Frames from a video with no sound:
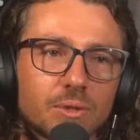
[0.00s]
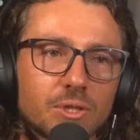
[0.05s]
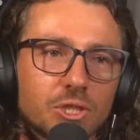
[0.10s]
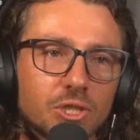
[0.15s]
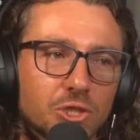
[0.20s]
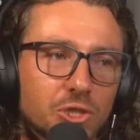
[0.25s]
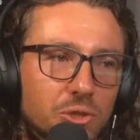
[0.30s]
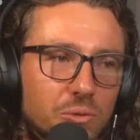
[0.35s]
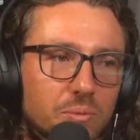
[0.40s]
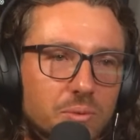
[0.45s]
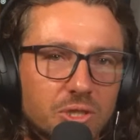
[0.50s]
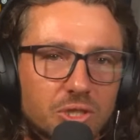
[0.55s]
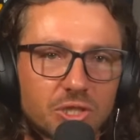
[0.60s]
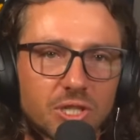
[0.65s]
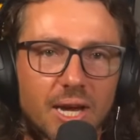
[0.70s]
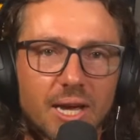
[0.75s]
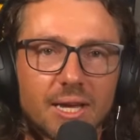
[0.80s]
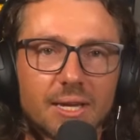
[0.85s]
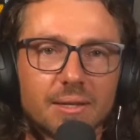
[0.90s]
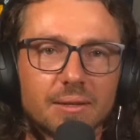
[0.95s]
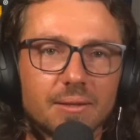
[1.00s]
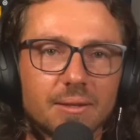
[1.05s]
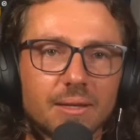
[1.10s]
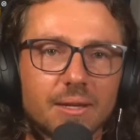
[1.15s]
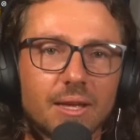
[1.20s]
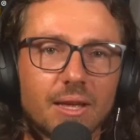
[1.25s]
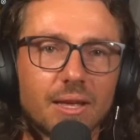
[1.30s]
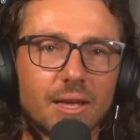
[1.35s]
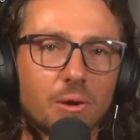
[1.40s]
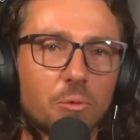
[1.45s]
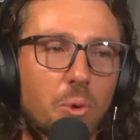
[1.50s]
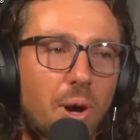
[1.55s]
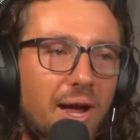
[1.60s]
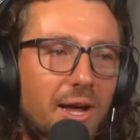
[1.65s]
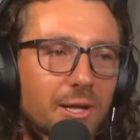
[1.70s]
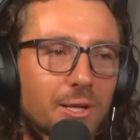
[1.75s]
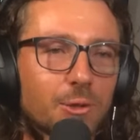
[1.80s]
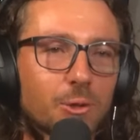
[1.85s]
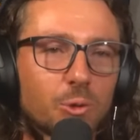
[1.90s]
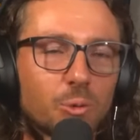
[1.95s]
Just stay
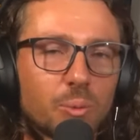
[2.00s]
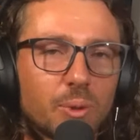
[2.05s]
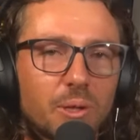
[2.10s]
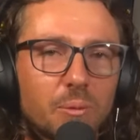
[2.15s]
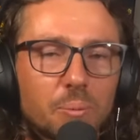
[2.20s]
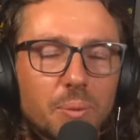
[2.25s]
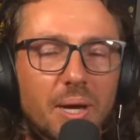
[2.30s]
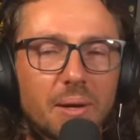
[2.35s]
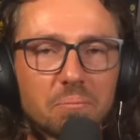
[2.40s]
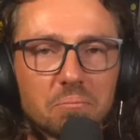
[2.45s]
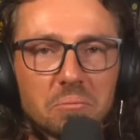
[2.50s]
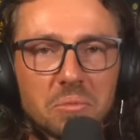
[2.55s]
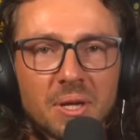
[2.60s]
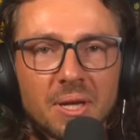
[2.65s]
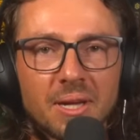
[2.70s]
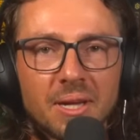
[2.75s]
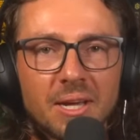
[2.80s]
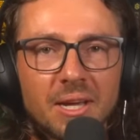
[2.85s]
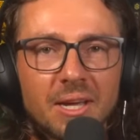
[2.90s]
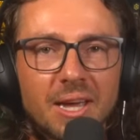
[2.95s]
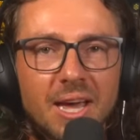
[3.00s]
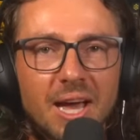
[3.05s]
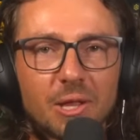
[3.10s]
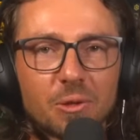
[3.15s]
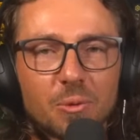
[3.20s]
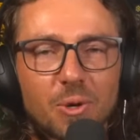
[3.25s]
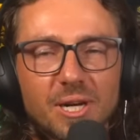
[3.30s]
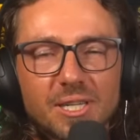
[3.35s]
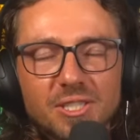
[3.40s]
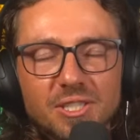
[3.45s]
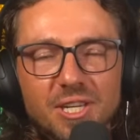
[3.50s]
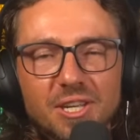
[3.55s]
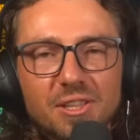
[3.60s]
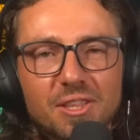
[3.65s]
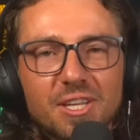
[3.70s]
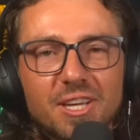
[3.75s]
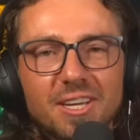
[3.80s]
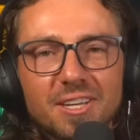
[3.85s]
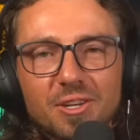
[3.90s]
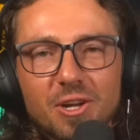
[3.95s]
away a little bit, but otherwise,
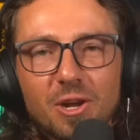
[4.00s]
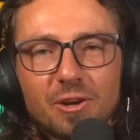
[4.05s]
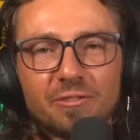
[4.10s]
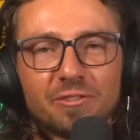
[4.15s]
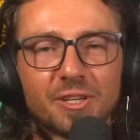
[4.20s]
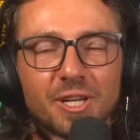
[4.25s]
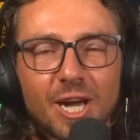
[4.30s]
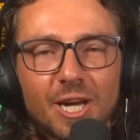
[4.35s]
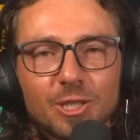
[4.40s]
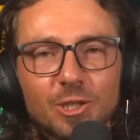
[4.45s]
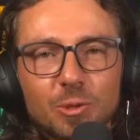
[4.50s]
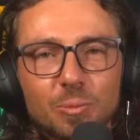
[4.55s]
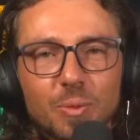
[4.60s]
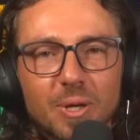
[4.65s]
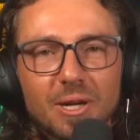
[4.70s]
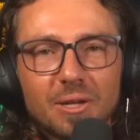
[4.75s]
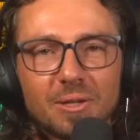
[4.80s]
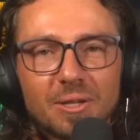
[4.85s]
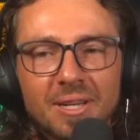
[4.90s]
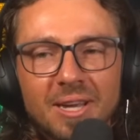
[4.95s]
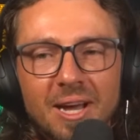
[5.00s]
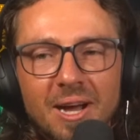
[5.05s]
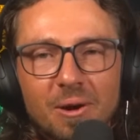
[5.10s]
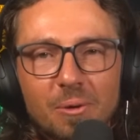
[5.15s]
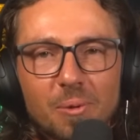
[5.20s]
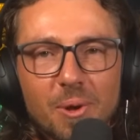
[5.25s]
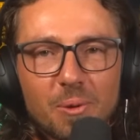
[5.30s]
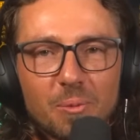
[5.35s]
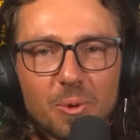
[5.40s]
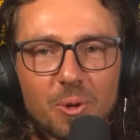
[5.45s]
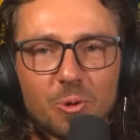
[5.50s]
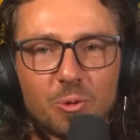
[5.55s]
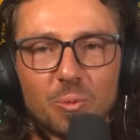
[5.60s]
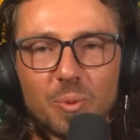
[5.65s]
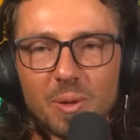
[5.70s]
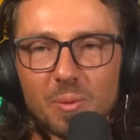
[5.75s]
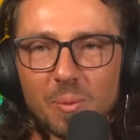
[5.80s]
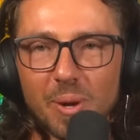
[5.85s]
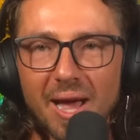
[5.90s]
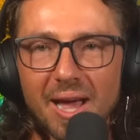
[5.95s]
hit the notification bell. We will
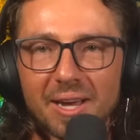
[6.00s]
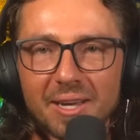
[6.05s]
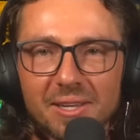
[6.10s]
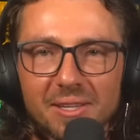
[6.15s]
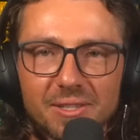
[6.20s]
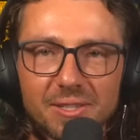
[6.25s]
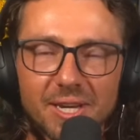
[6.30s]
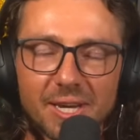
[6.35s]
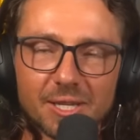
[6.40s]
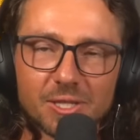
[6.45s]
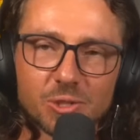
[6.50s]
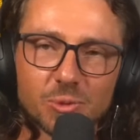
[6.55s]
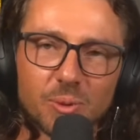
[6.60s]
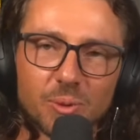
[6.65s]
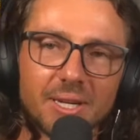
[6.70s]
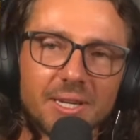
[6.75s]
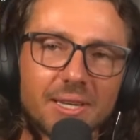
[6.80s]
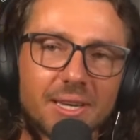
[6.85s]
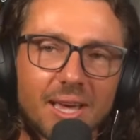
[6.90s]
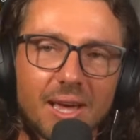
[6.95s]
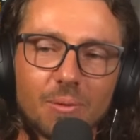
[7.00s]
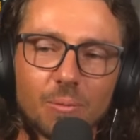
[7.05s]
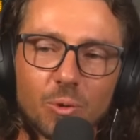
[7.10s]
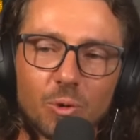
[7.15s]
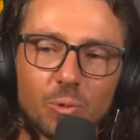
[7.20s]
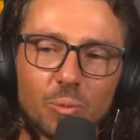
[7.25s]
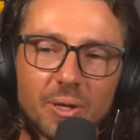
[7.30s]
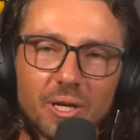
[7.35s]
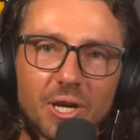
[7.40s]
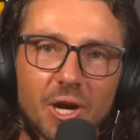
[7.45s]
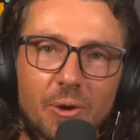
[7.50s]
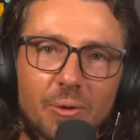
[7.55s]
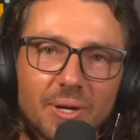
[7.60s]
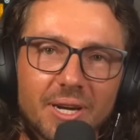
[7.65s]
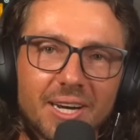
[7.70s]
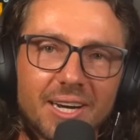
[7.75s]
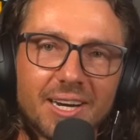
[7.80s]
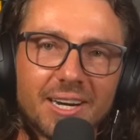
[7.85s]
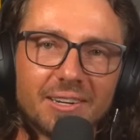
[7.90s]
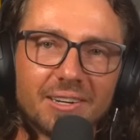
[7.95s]
be back next week and we'll be
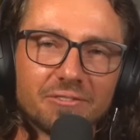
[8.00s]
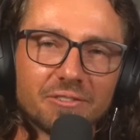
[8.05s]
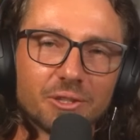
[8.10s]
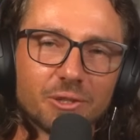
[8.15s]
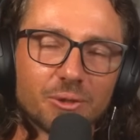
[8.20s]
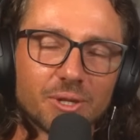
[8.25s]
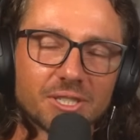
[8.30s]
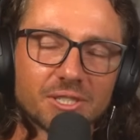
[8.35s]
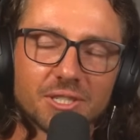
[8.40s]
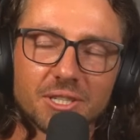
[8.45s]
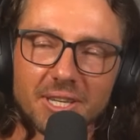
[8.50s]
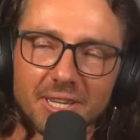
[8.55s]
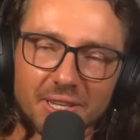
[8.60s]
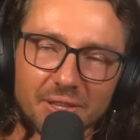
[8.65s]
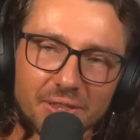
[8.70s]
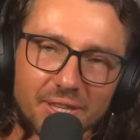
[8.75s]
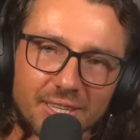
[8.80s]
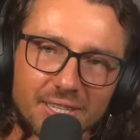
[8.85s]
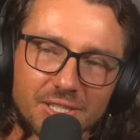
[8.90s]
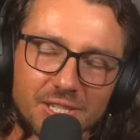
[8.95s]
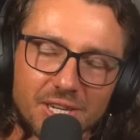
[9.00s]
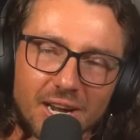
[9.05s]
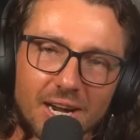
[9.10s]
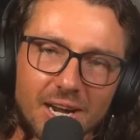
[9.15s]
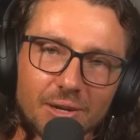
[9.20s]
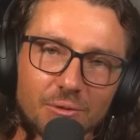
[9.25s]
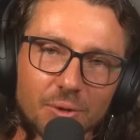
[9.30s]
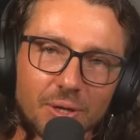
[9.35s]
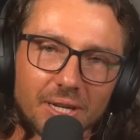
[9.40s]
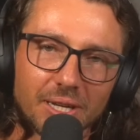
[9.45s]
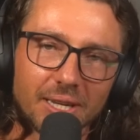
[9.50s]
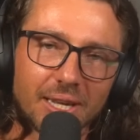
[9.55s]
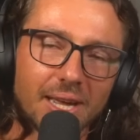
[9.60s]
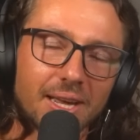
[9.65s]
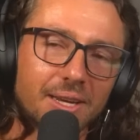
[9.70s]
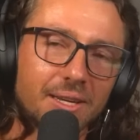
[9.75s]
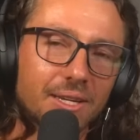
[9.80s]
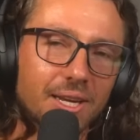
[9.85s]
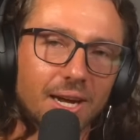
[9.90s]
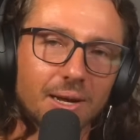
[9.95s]
going hard for the rest of the year. Things are really
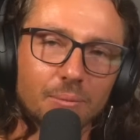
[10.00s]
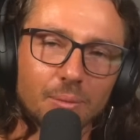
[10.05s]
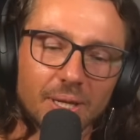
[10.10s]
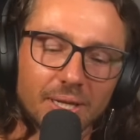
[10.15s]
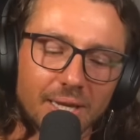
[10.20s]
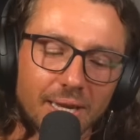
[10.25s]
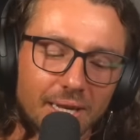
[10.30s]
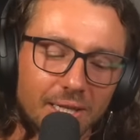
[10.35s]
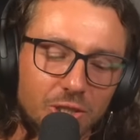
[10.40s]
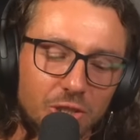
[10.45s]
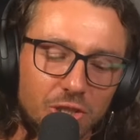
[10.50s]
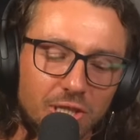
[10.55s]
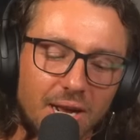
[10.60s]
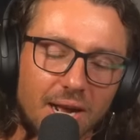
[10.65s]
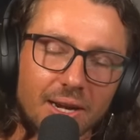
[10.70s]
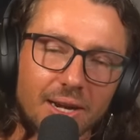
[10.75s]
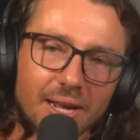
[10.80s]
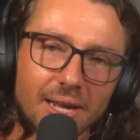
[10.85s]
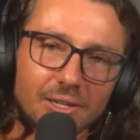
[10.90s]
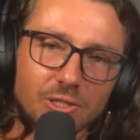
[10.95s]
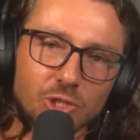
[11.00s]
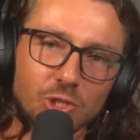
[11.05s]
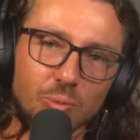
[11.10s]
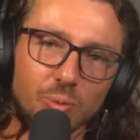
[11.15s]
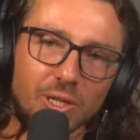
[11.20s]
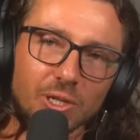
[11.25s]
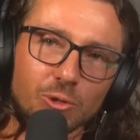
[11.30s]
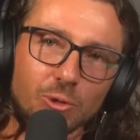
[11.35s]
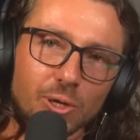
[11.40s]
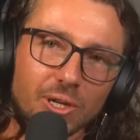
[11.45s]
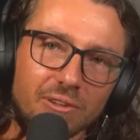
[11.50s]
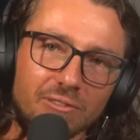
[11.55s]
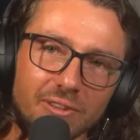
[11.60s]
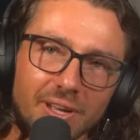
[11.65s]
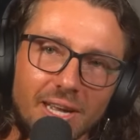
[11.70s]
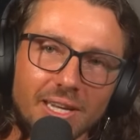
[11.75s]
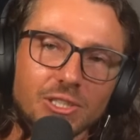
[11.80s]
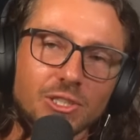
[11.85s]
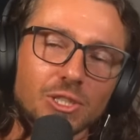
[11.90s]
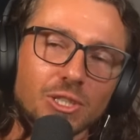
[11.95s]
heating up. Again, shout out to Bitcoin
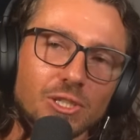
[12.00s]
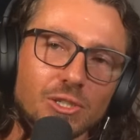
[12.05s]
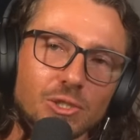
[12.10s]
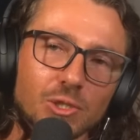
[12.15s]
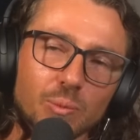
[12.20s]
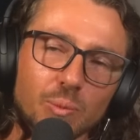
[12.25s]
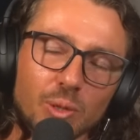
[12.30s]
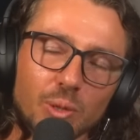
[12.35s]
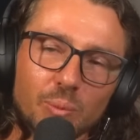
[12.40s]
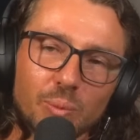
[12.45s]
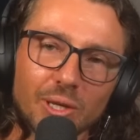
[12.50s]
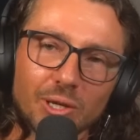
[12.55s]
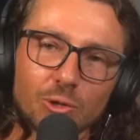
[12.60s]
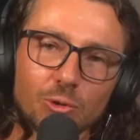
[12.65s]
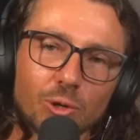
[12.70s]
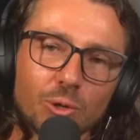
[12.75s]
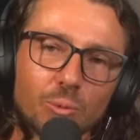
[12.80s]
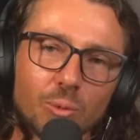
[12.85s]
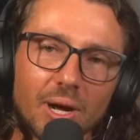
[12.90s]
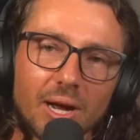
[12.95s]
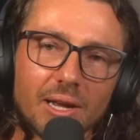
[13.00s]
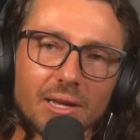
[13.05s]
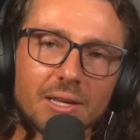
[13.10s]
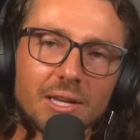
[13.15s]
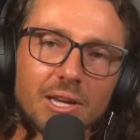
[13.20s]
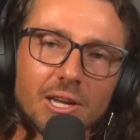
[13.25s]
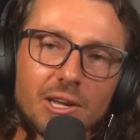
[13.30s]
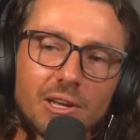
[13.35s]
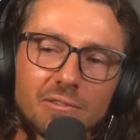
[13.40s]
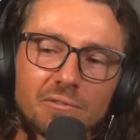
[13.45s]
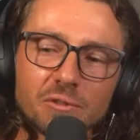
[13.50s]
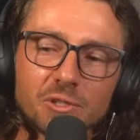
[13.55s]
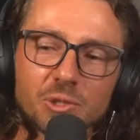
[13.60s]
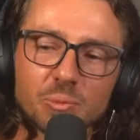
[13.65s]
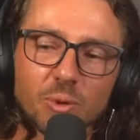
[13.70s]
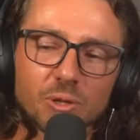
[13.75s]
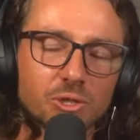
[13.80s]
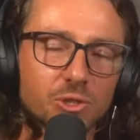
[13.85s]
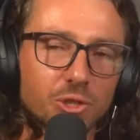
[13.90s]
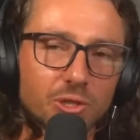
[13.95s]
Evangelism and the Bitcoin Way for
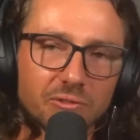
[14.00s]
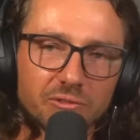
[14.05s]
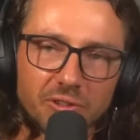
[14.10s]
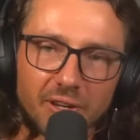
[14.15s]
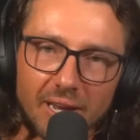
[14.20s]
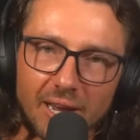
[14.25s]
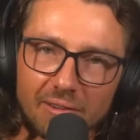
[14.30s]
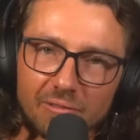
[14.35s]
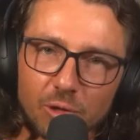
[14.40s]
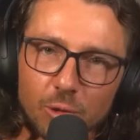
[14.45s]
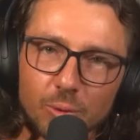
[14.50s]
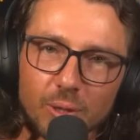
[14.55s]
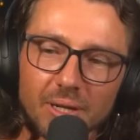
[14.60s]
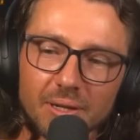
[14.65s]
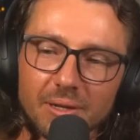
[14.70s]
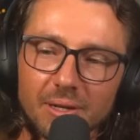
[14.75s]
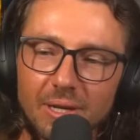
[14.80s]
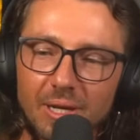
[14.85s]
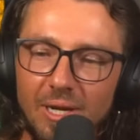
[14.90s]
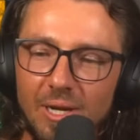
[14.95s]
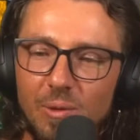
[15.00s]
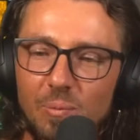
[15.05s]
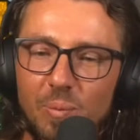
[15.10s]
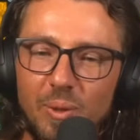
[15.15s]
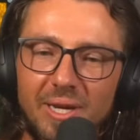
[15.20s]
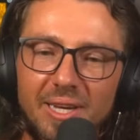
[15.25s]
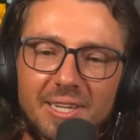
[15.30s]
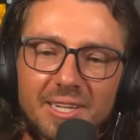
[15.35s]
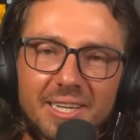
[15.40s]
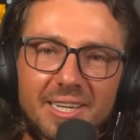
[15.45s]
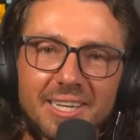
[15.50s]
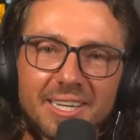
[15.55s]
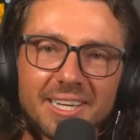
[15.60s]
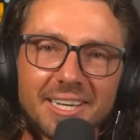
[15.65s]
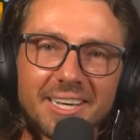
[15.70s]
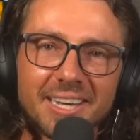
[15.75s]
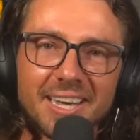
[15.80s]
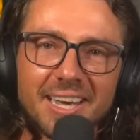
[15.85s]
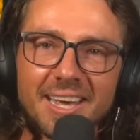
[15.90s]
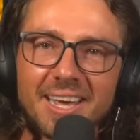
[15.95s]
sponsoring, for everyone being
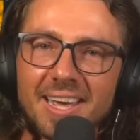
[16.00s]
here.